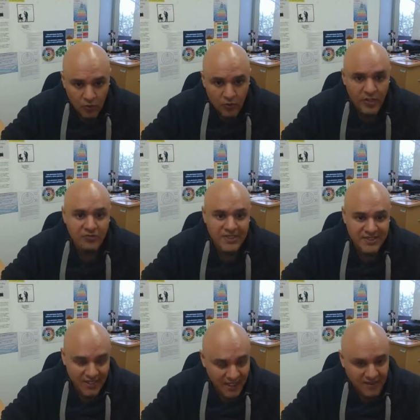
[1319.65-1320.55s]
we
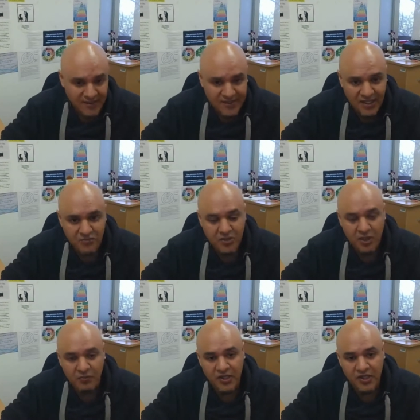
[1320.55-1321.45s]
retake the same
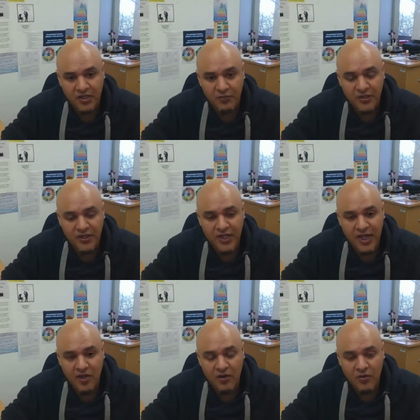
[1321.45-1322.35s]
topic, but
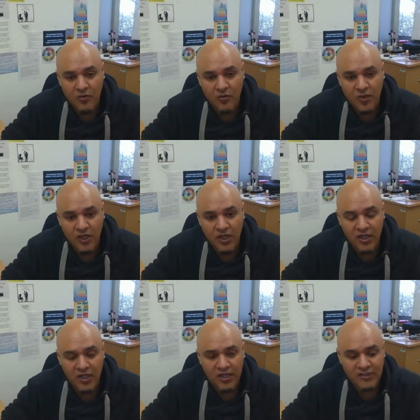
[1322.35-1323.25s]
now
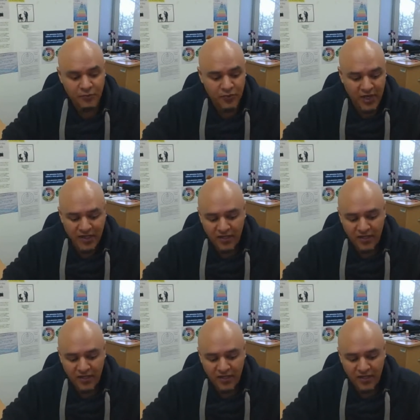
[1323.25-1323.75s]
we spread,